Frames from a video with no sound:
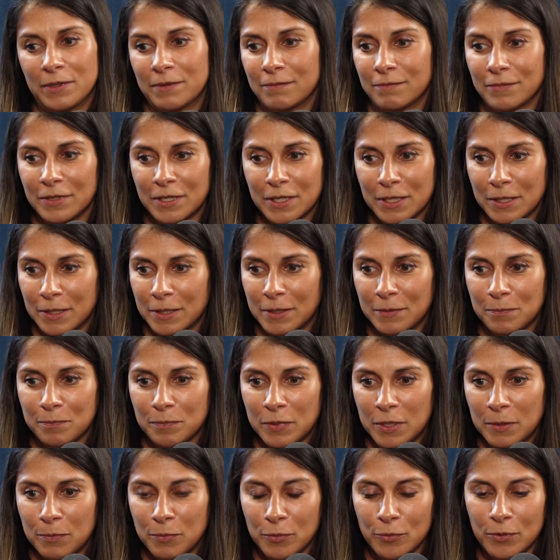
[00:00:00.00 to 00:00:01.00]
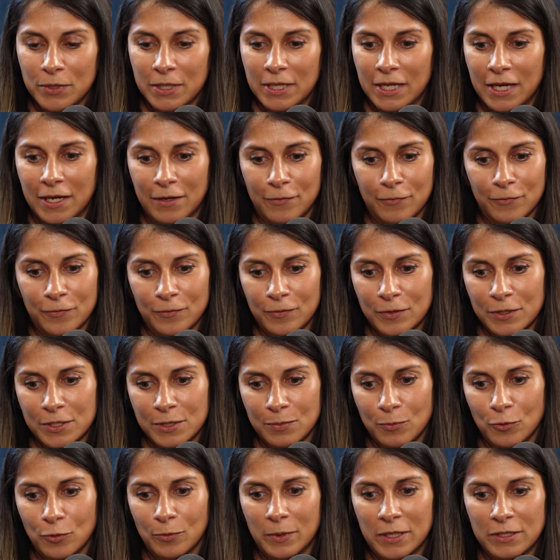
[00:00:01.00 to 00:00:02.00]
can have a
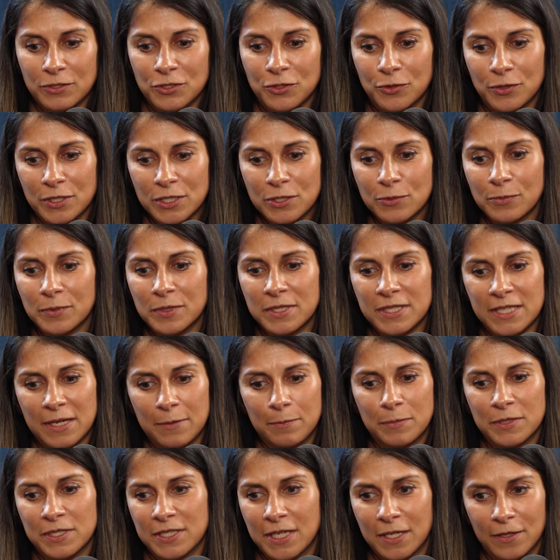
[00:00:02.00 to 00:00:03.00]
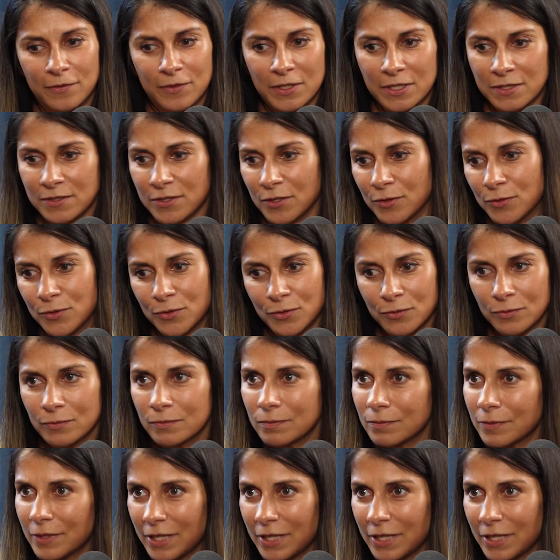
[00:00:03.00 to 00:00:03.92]
small amount of sugar. It's normally 10% of their total